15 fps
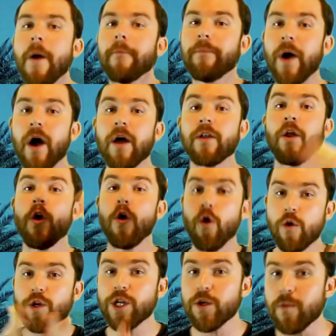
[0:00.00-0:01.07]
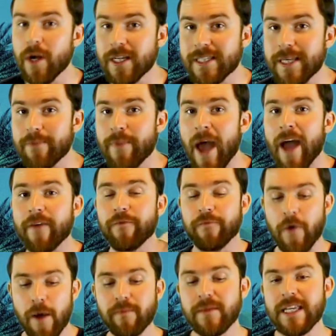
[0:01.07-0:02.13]
But who do you want to see back
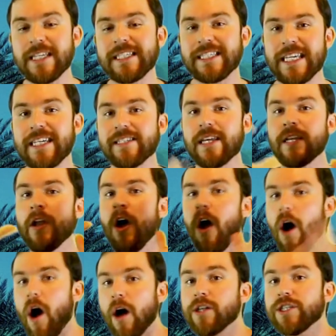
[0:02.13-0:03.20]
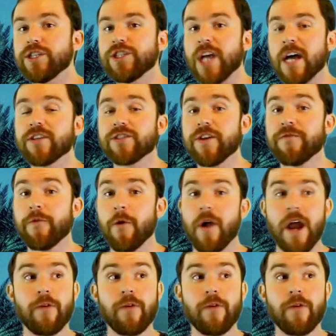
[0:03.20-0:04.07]
from this season onto Challenge 34?